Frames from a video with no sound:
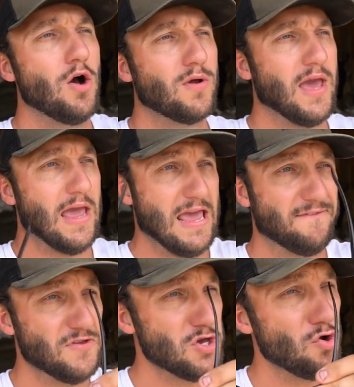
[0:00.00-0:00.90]
Okay,
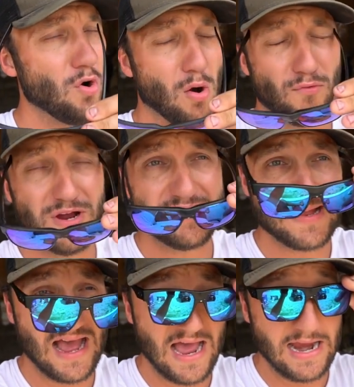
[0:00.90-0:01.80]
if you
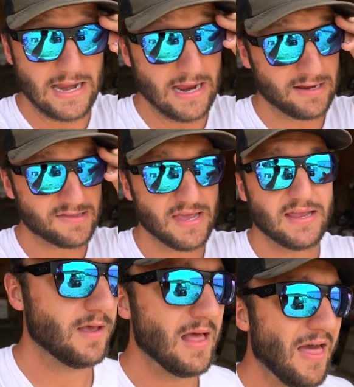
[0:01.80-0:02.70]
reside in a
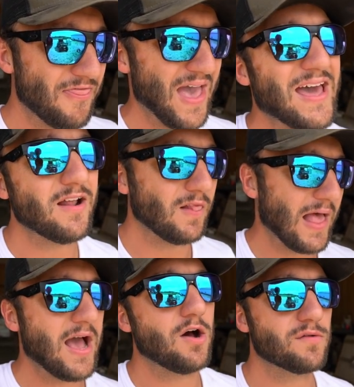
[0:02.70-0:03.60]
state that
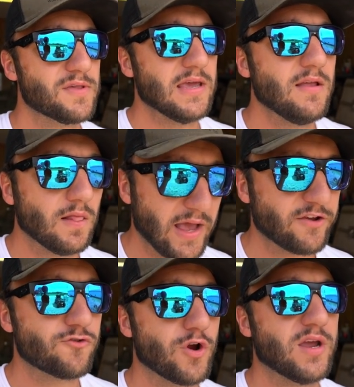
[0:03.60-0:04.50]
allows
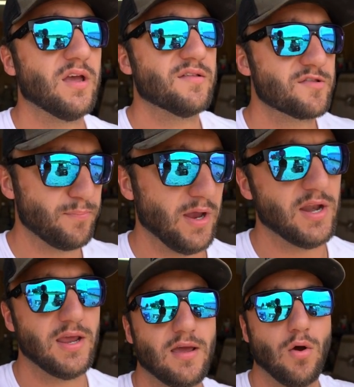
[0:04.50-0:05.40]
electric
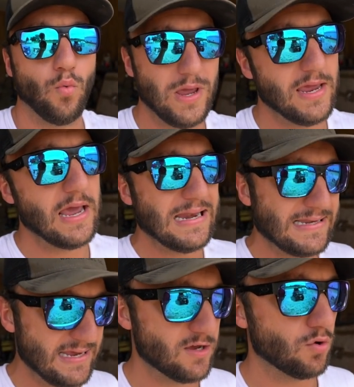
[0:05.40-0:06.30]
spinning wing
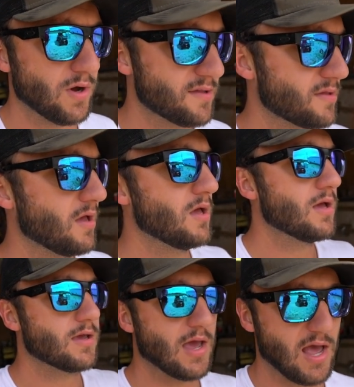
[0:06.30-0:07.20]
decoys,
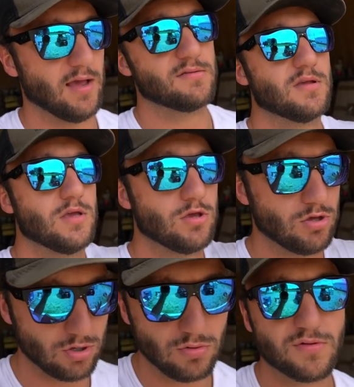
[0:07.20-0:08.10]
guys,
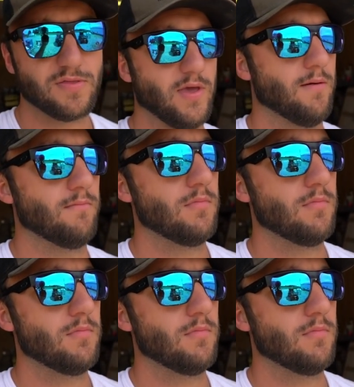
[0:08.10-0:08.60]
use them.